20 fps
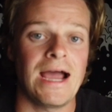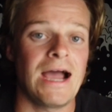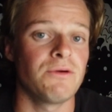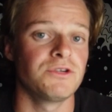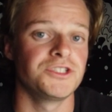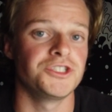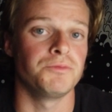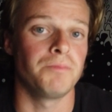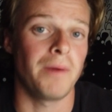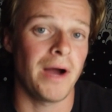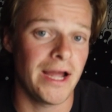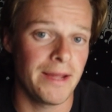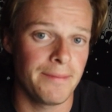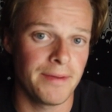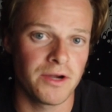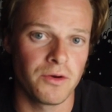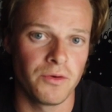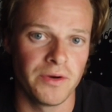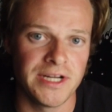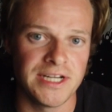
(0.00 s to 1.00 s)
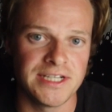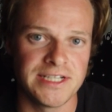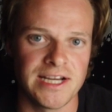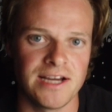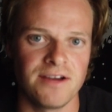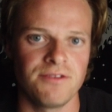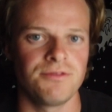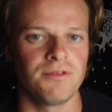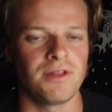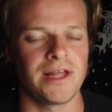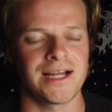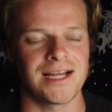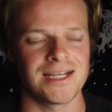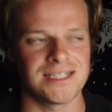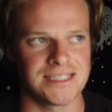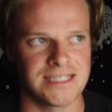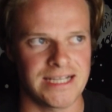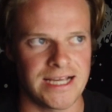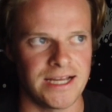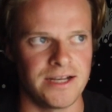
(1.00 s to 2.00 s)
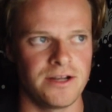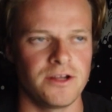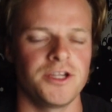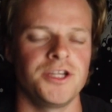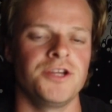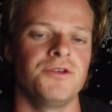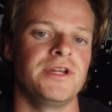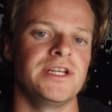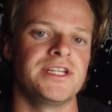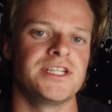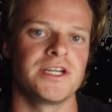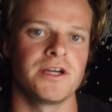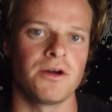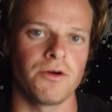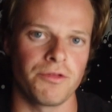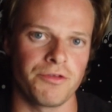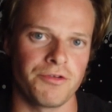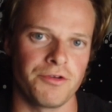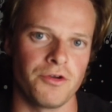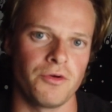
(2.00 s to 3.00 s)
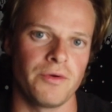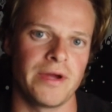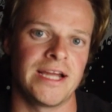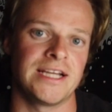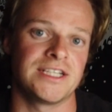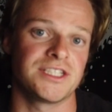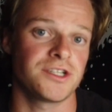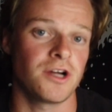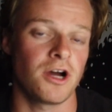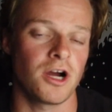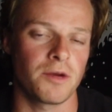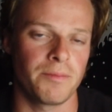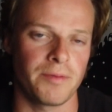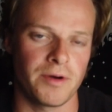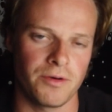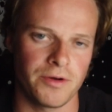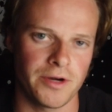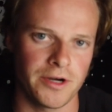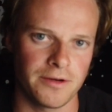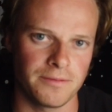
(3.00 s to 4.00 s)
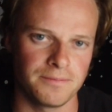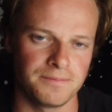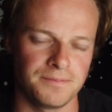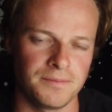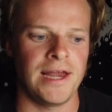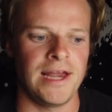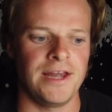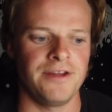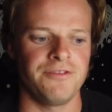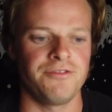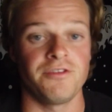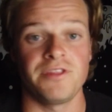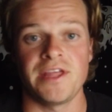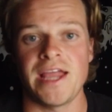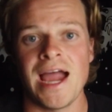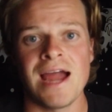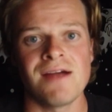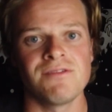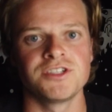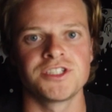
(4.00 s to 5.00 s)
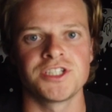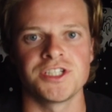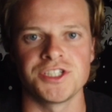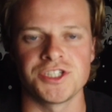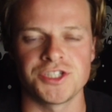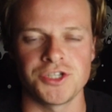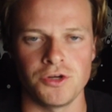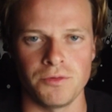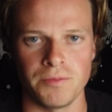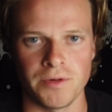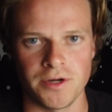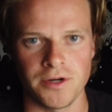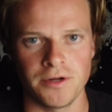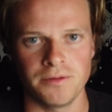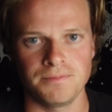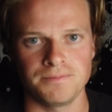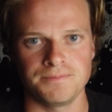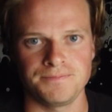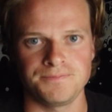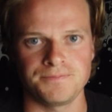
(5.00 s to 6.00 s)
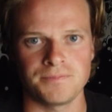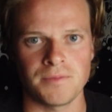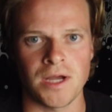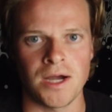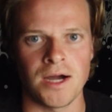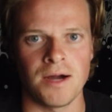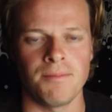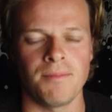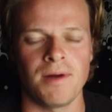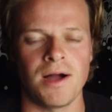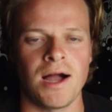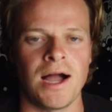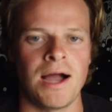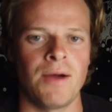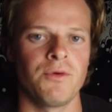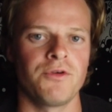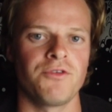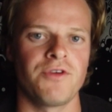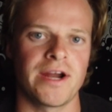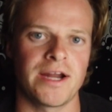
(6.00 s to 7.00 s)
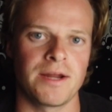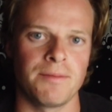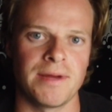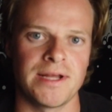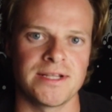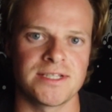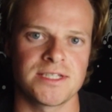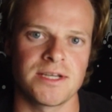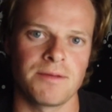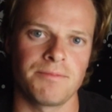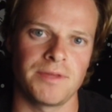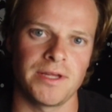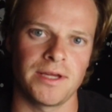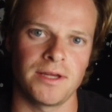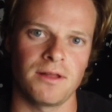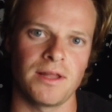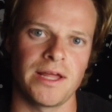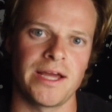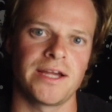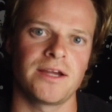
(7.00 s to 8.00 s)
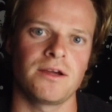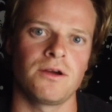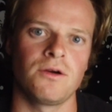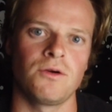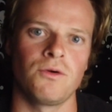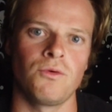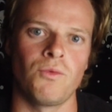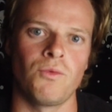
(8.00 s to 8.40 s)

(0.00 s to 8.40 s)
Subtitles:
Now, how would you buy a Bitcoin ETF? Like I said, you need to go through a stockbroker. And for the average consumer, I would recommend something like